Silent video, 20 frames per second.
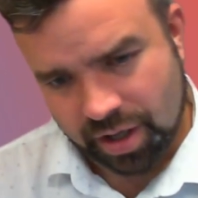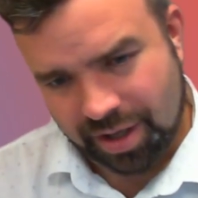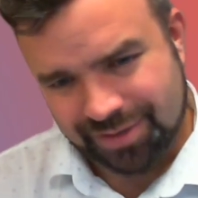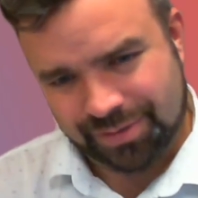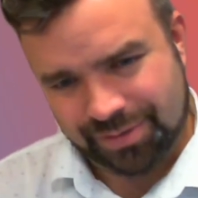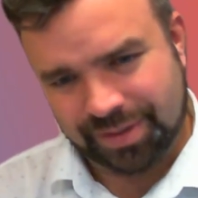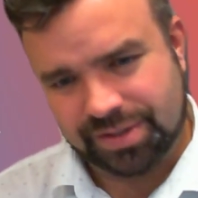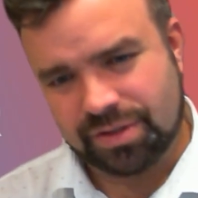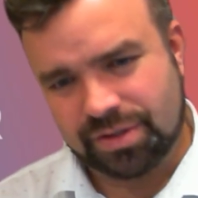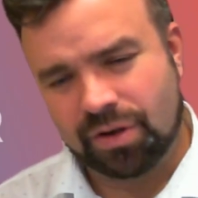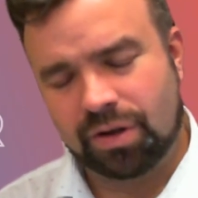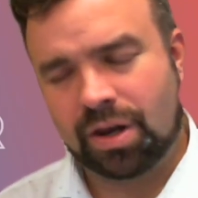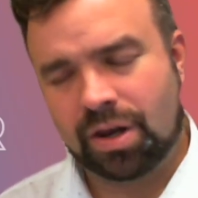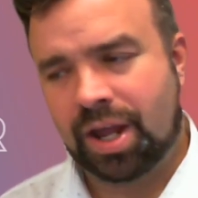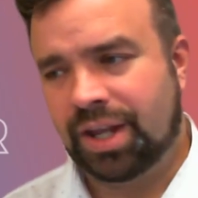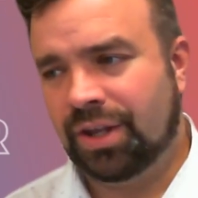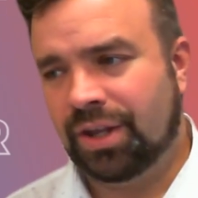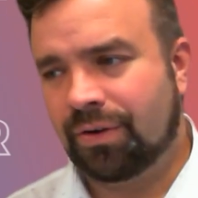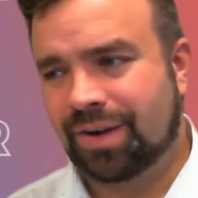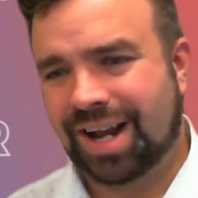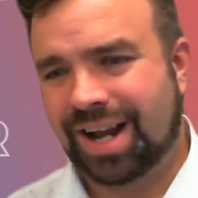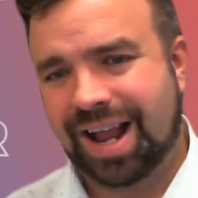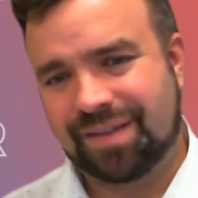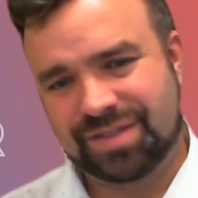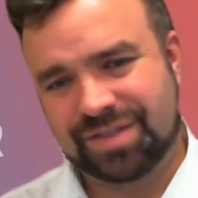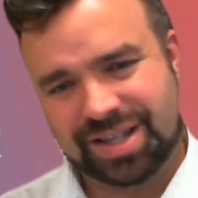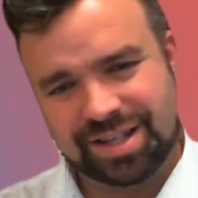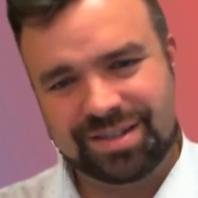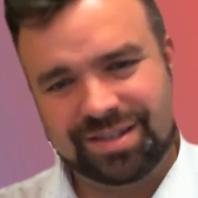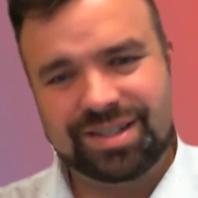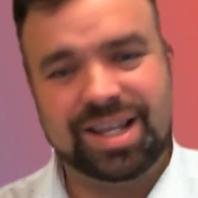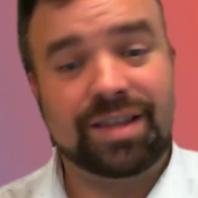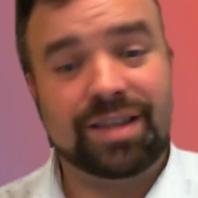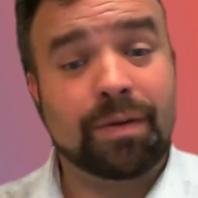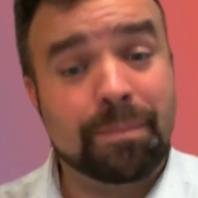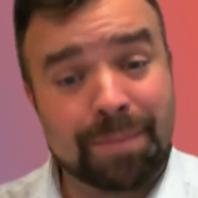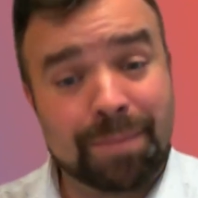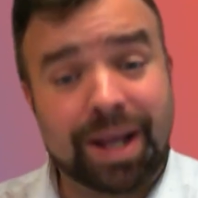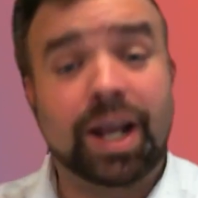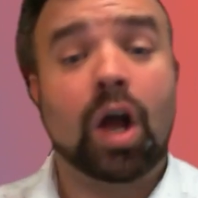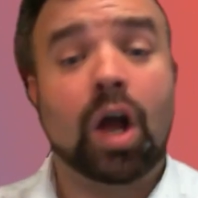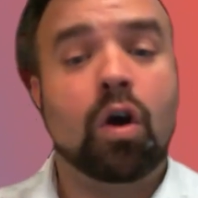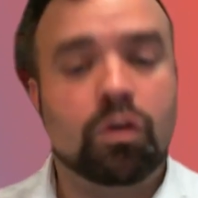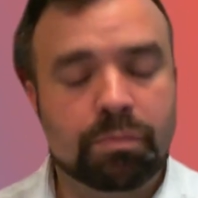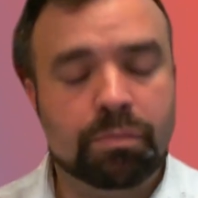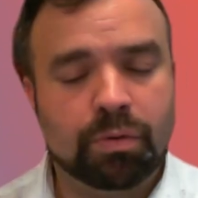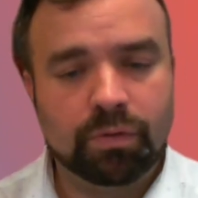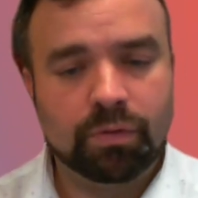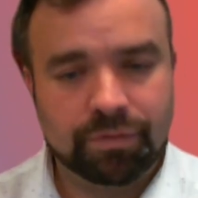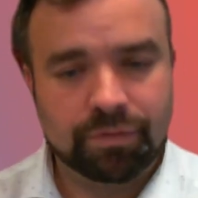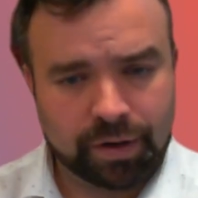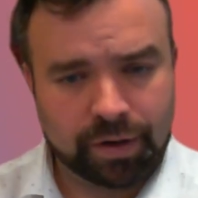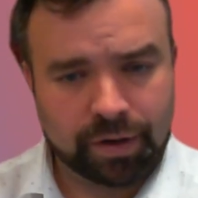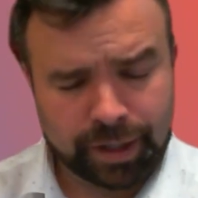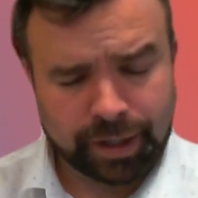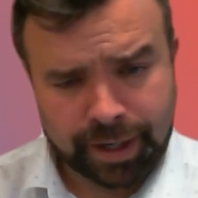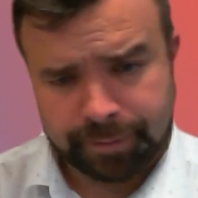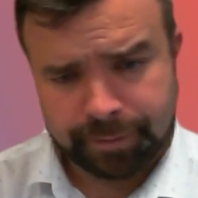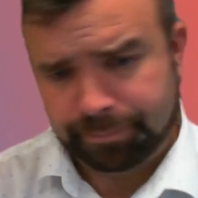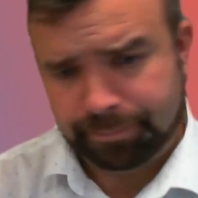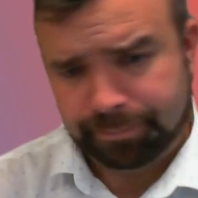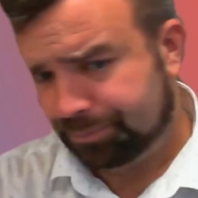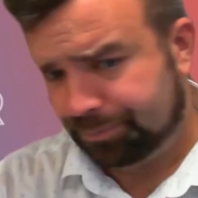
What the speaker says: So it's not like you're going to have to then sit there and make a whole portfolio,